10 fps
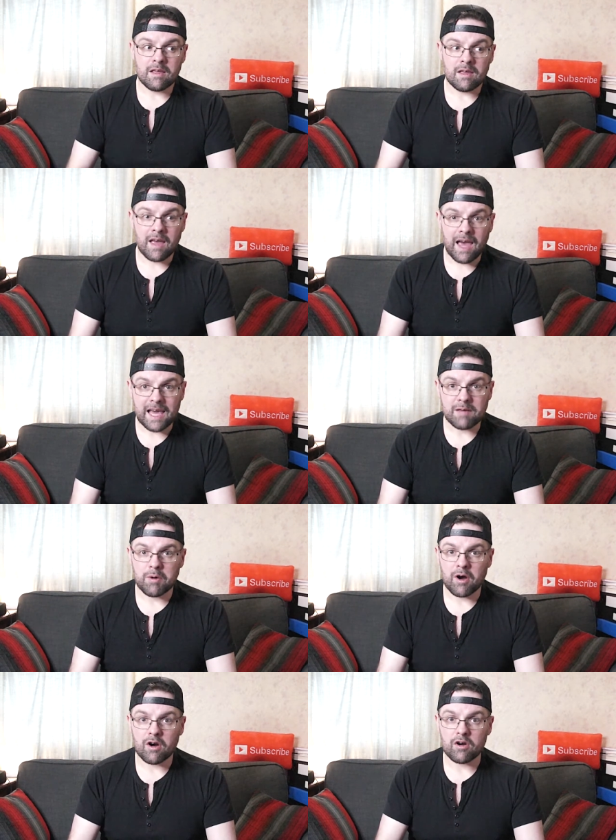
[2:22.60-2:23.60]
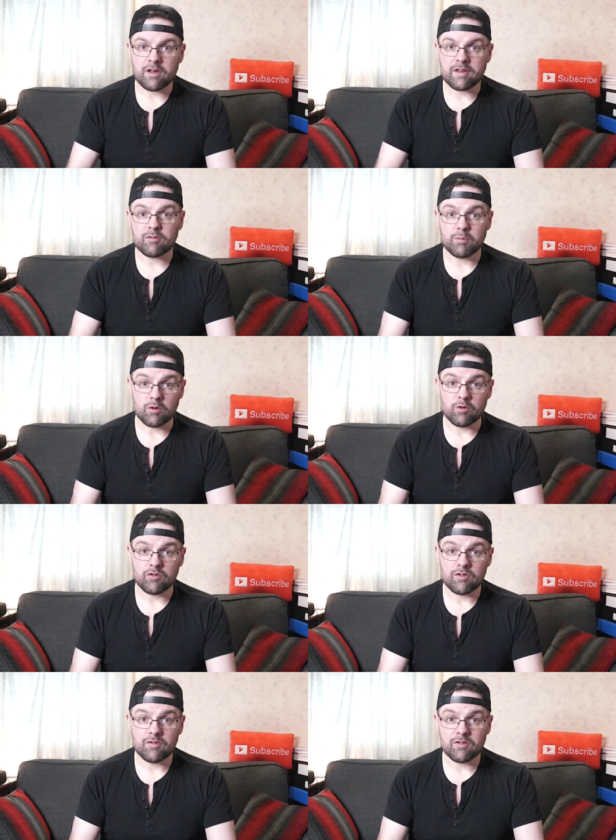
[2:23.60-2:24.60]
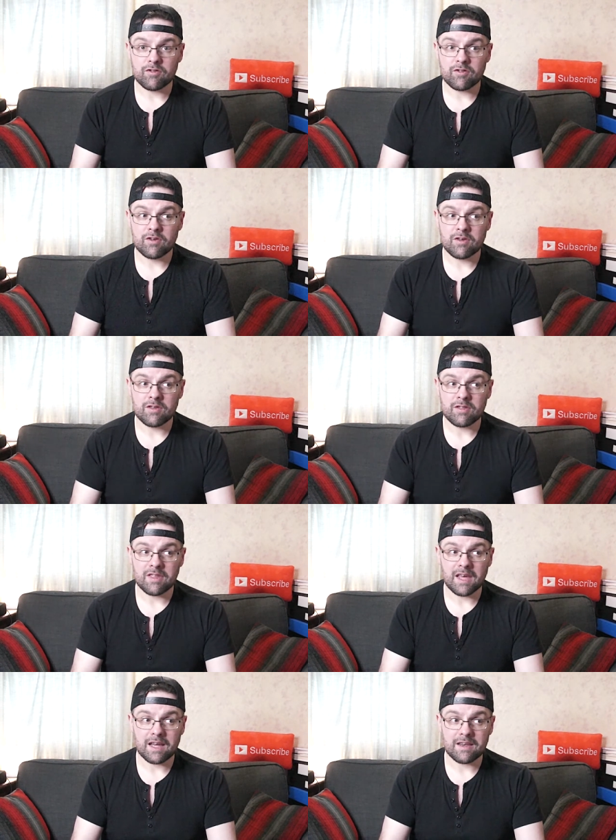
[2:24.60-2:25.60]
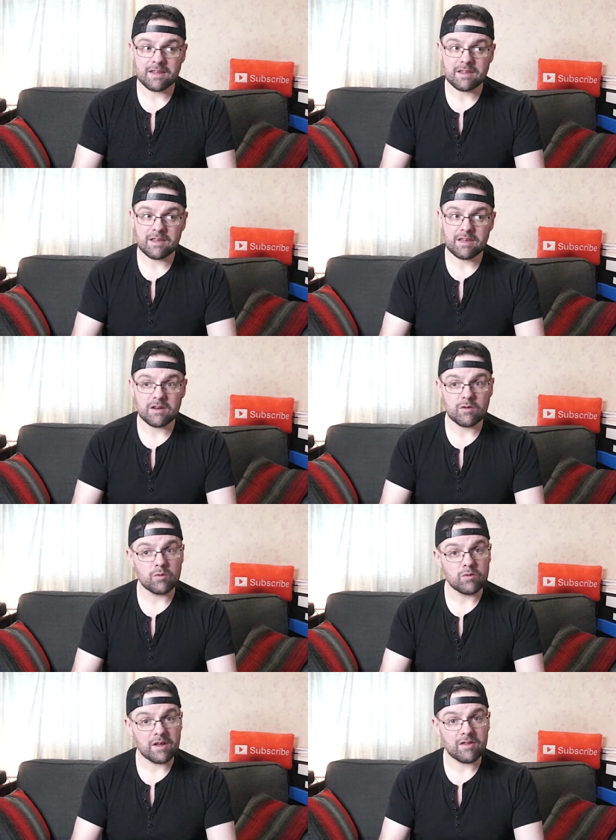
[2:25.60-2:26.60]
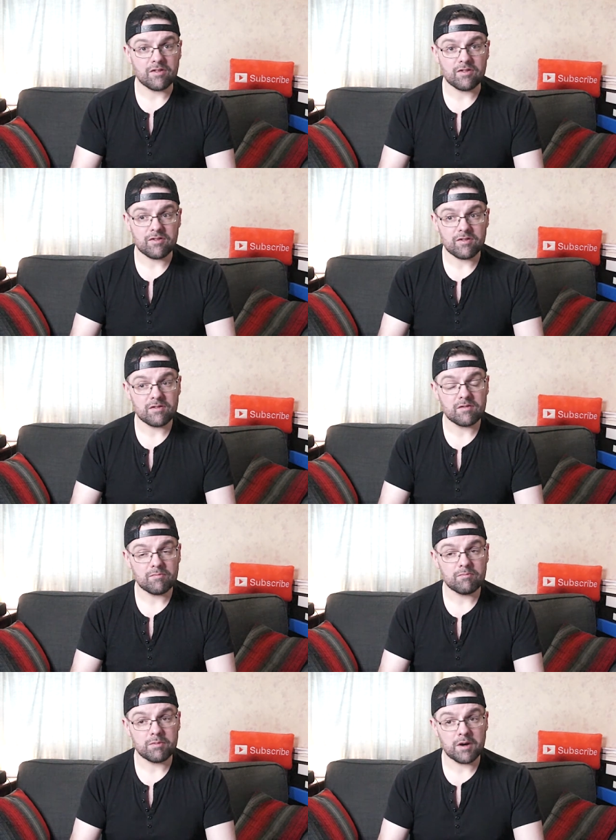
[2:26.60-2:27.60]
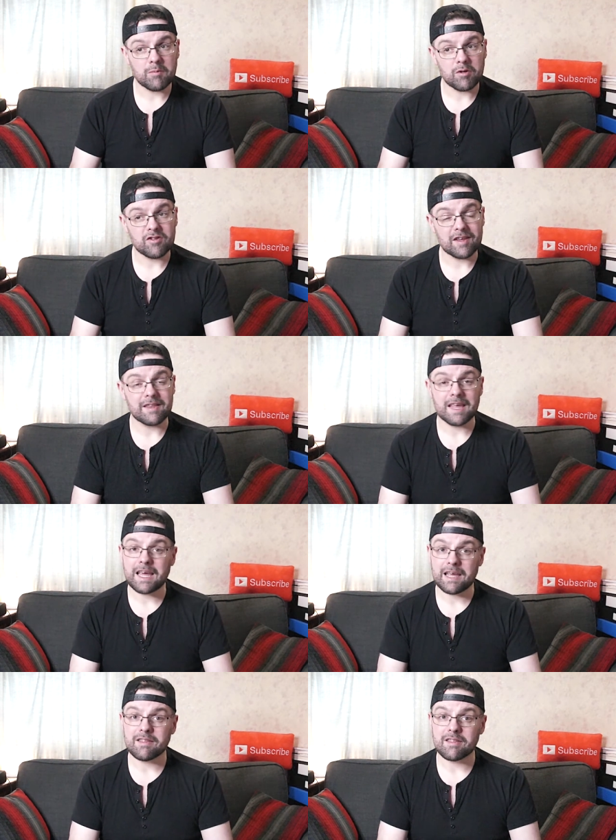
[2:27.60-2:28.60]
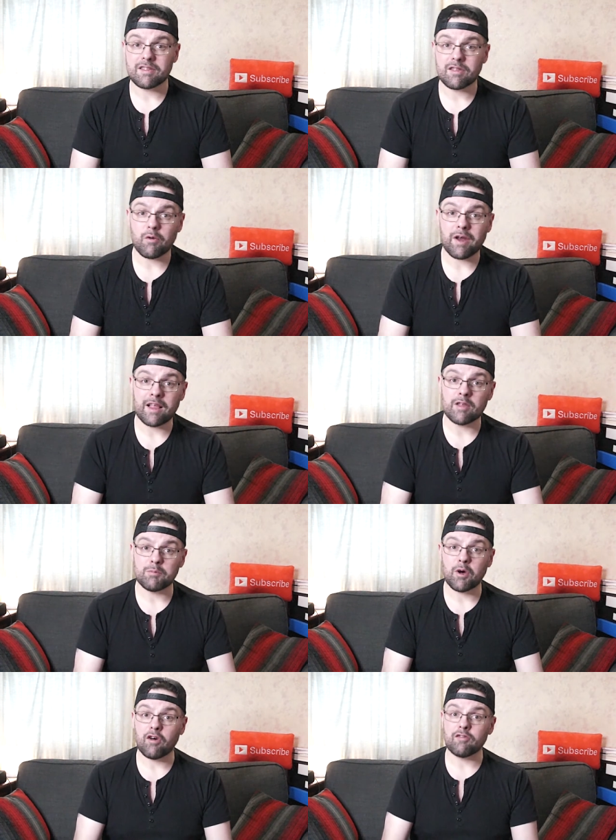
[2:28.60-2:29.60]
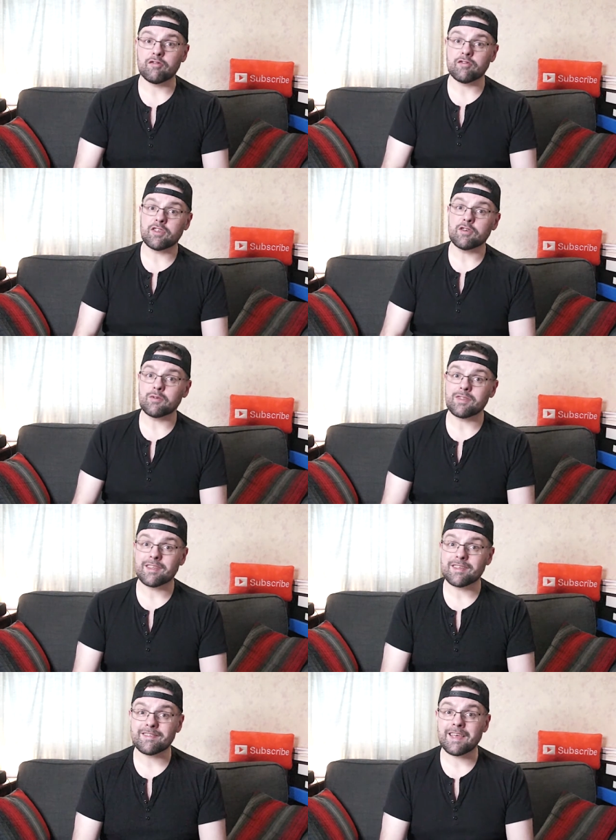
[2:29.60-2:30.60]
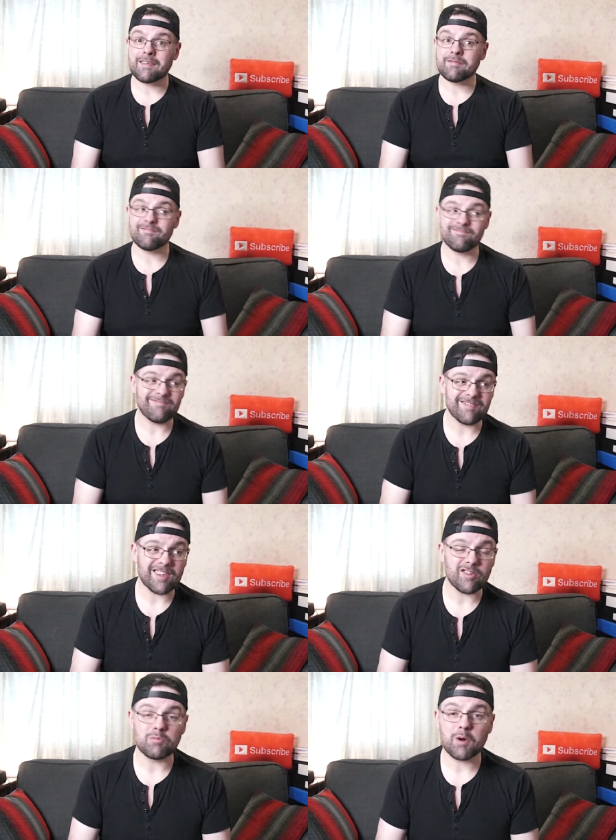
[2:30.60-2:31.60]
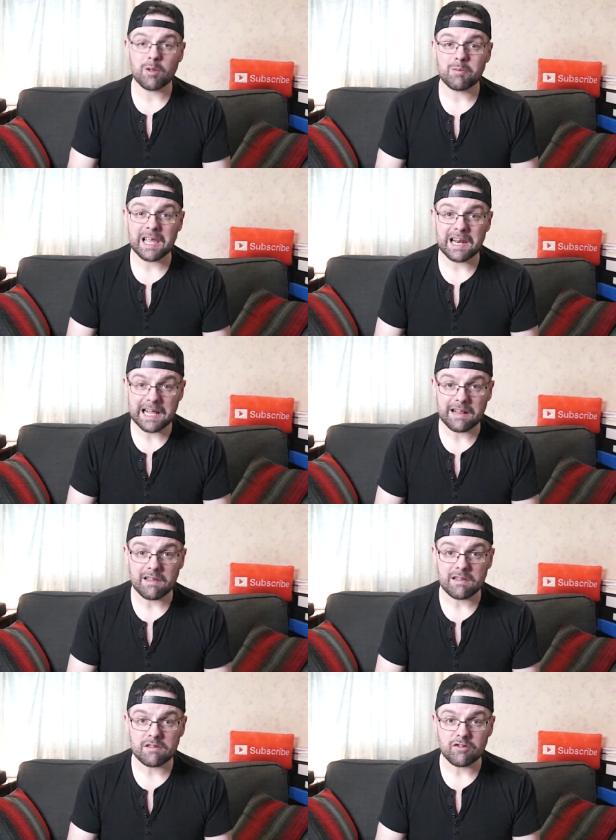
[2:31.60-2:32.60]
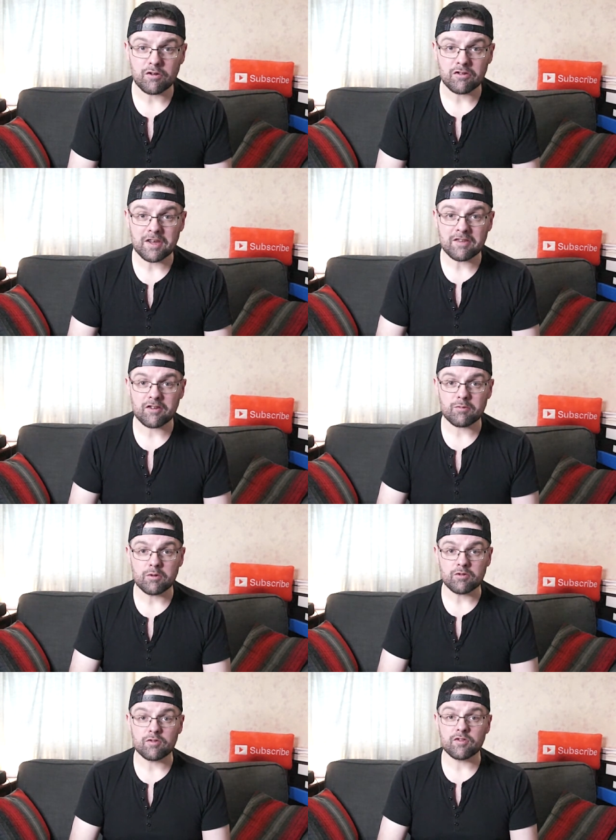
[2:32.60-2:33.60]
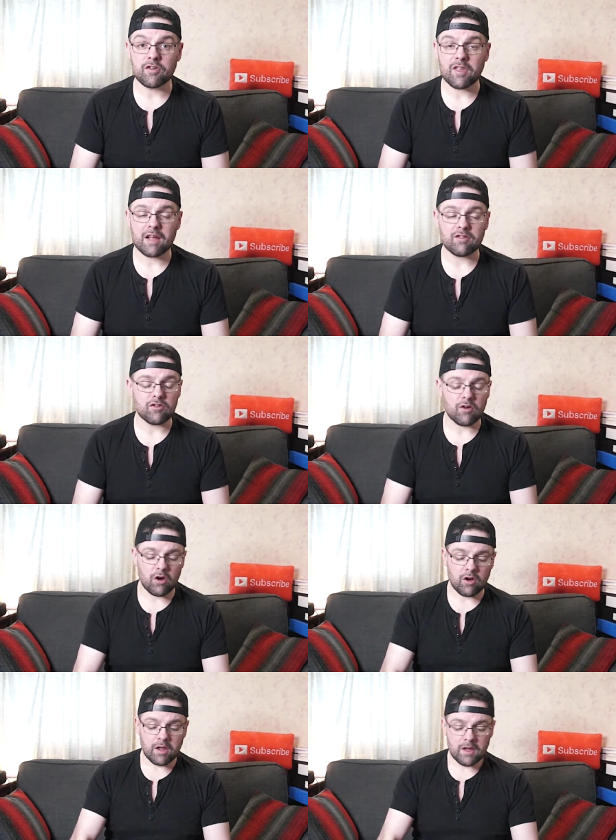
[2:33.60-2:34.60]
high powered explosives that, you know, is pretty much in the realm of, you know, this is probably illegal to use these explosives, they're that strong.